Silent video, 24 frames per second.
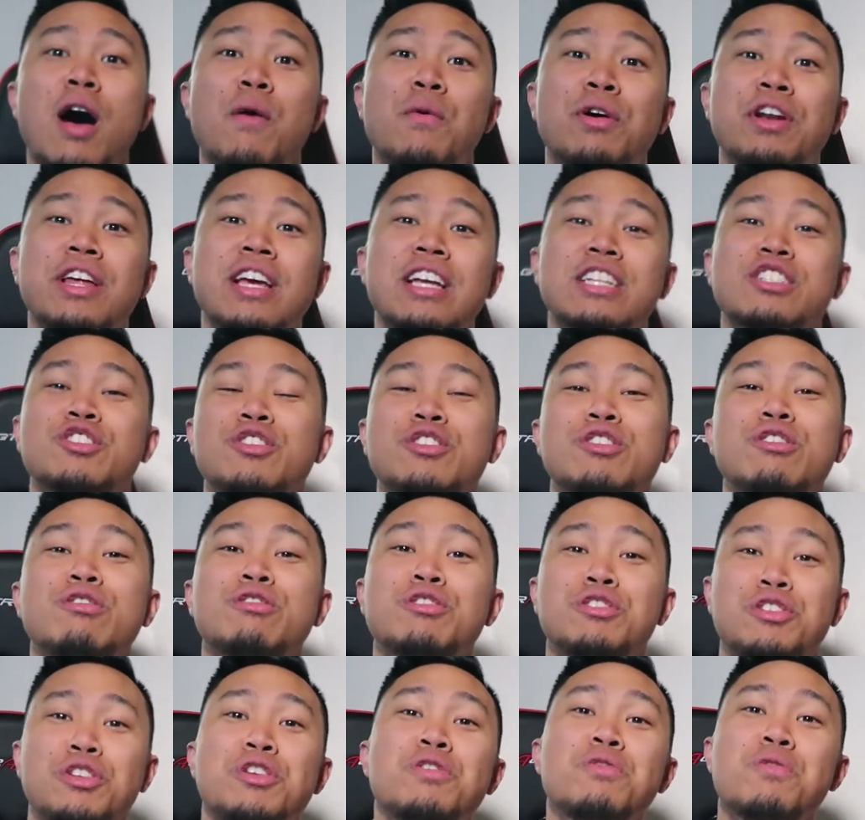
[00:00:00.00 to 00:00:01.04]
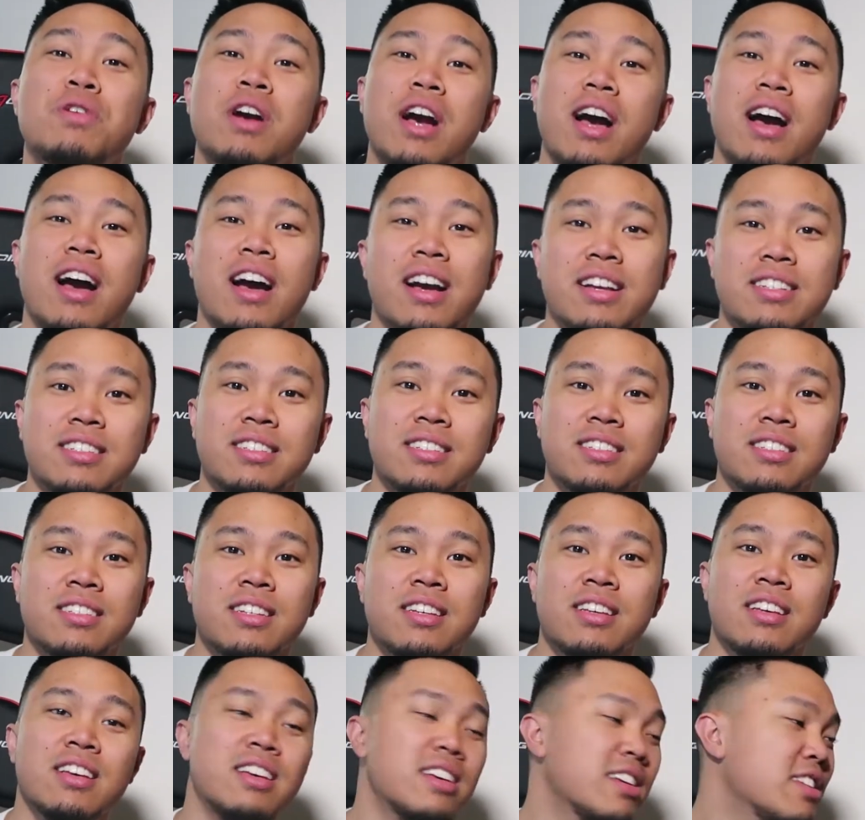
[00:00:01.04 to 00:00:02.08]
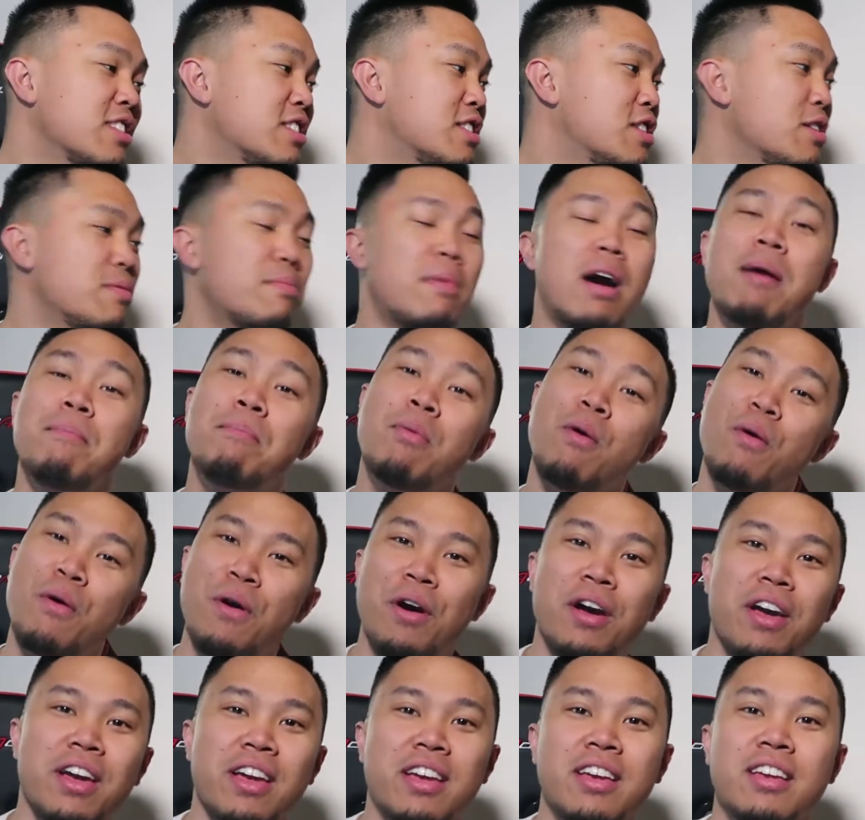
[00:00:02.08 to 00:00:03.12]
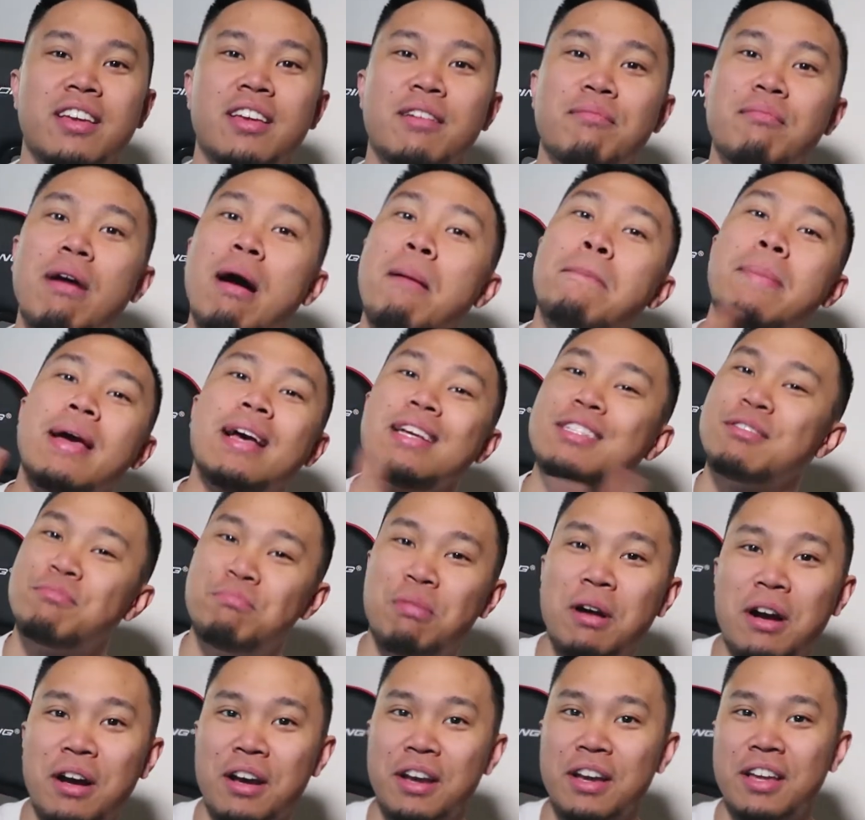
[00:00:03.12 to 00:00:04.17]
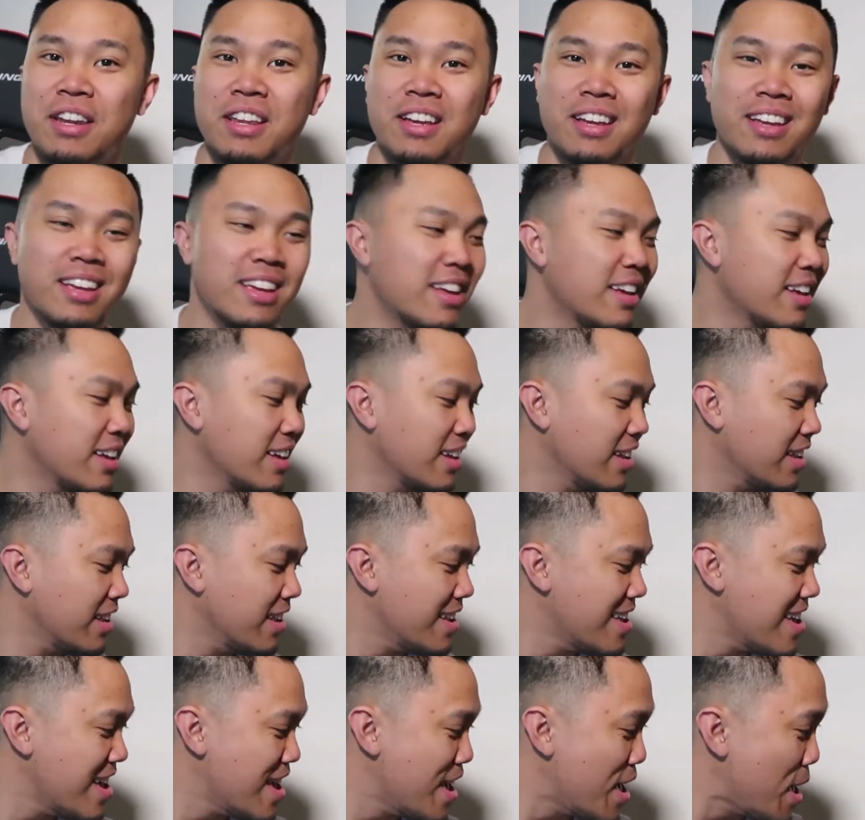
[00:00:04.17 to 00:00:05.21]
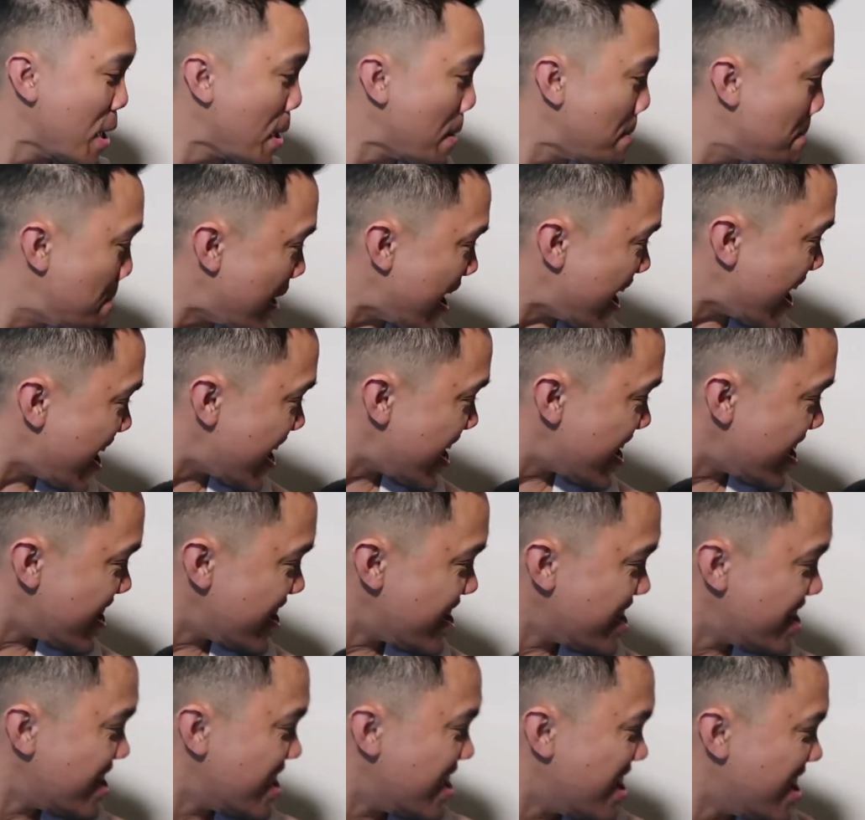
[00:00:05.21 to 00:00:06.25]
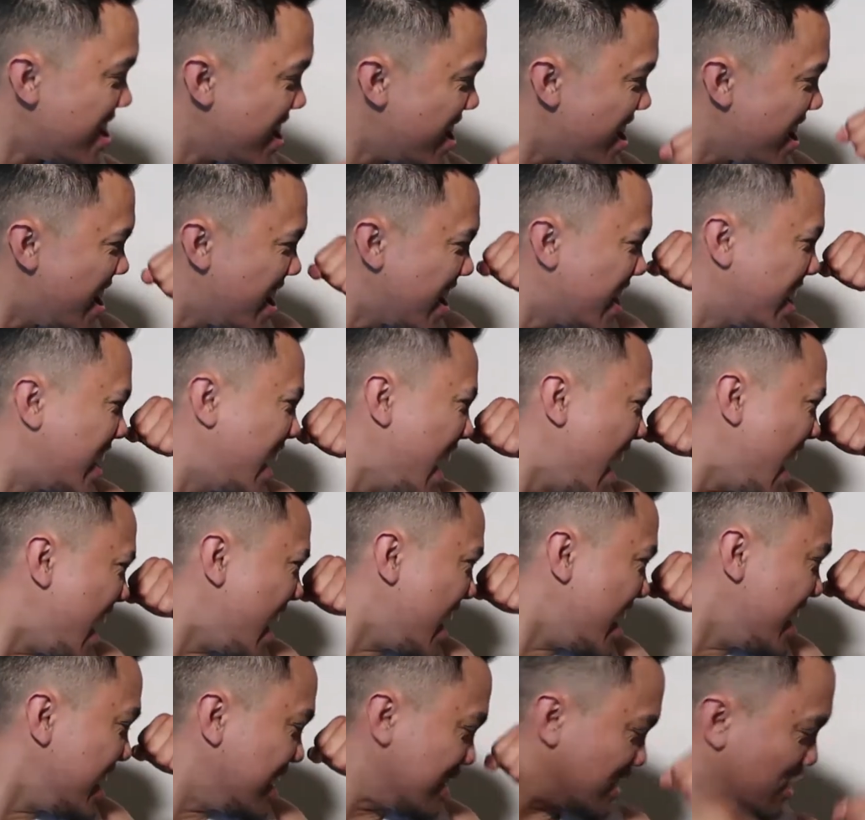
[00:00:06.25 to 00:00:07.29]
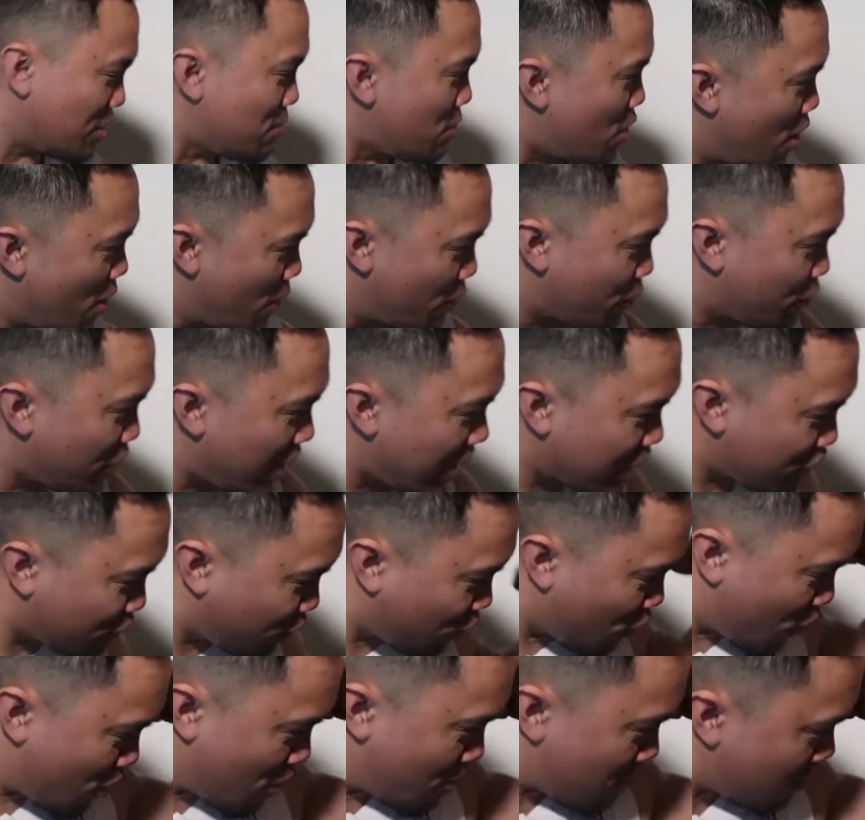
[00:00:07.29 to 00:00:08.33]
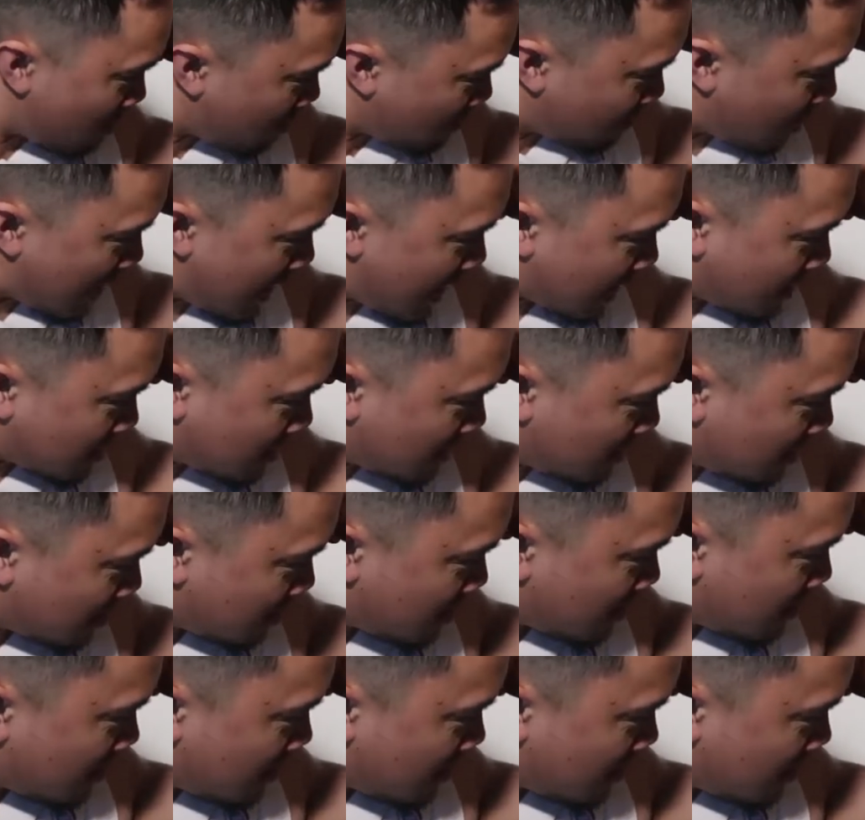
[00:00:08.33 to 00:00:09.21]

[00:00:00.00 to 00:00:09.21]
want to introduce you guys to my boy, my best bud, Wayne Gaines. Come on, flex for him. Flex